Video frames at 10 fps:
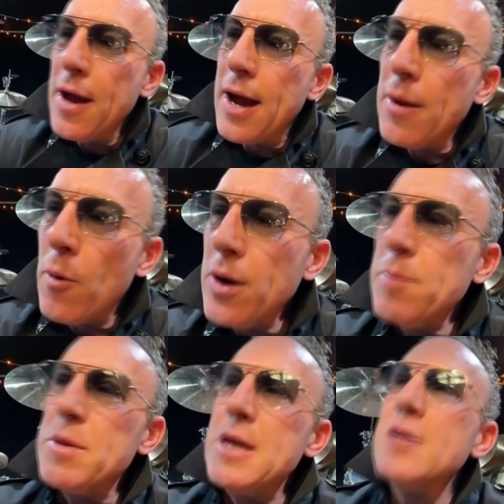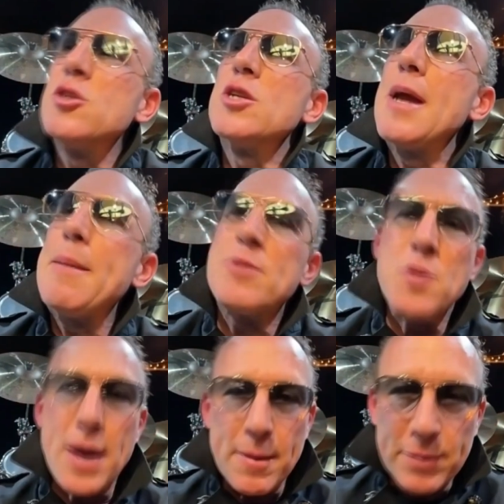I want to be in shape
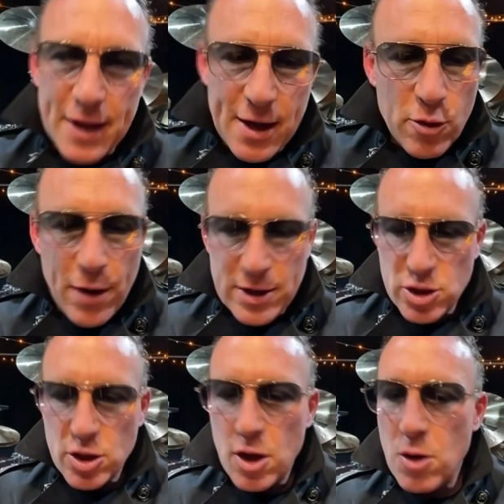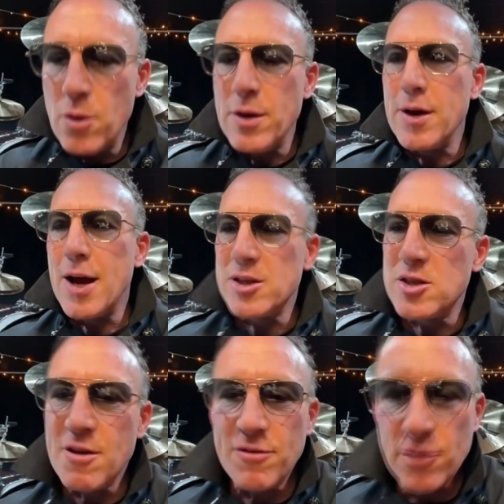so I can play a great show, not
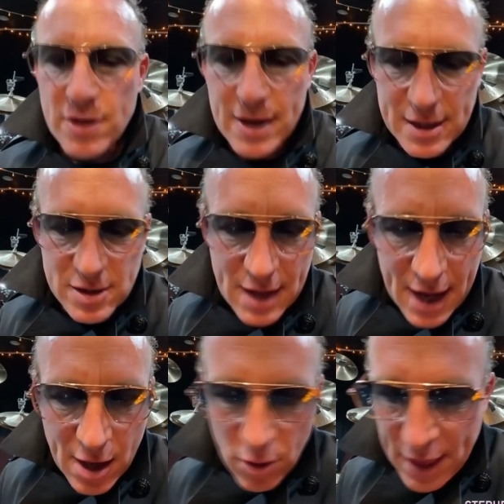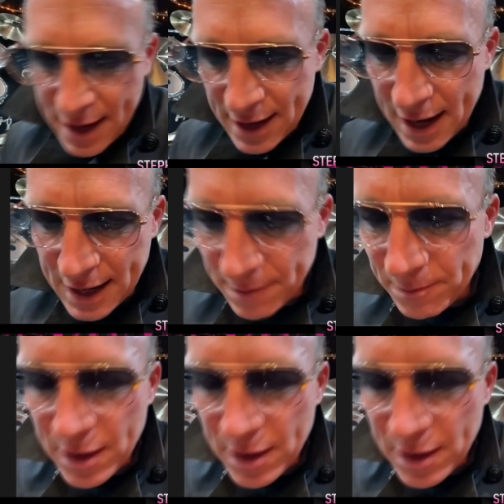suffer the next day or that night,